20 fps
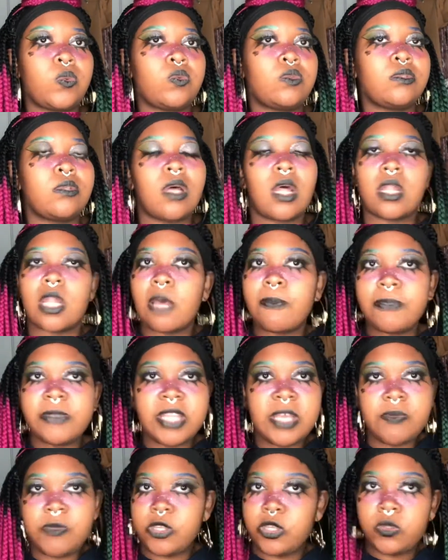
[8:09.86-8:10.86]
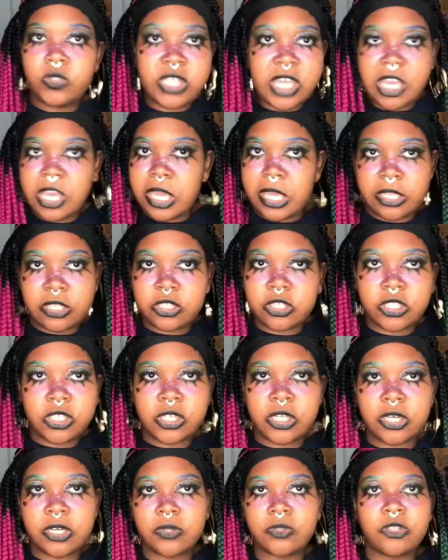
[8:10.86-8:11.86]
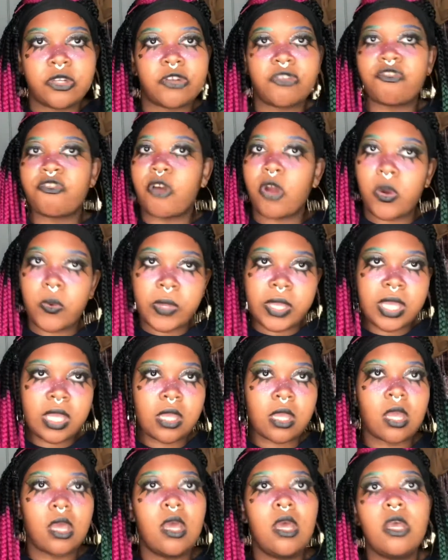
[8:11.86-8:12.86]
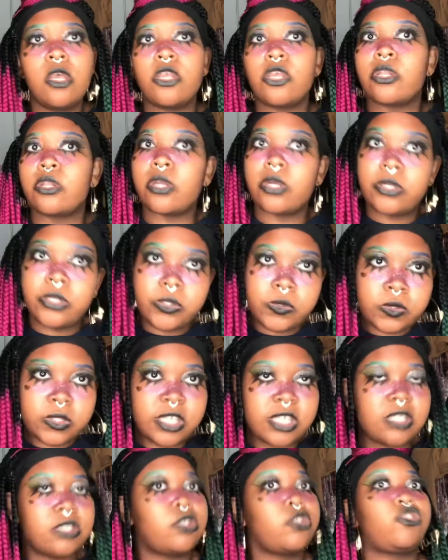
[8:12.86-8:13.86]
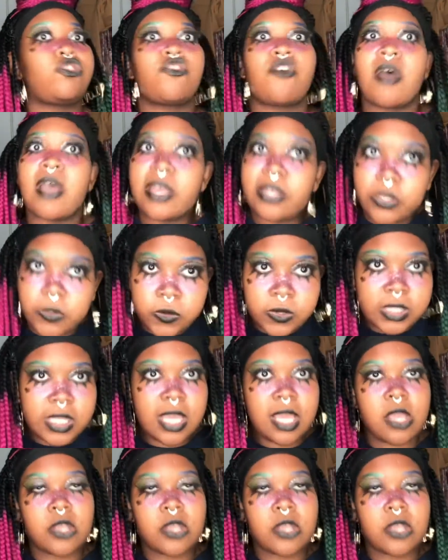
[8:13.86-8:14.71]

a lot of things, you change, you're growing, you learn new things, you're trying new things.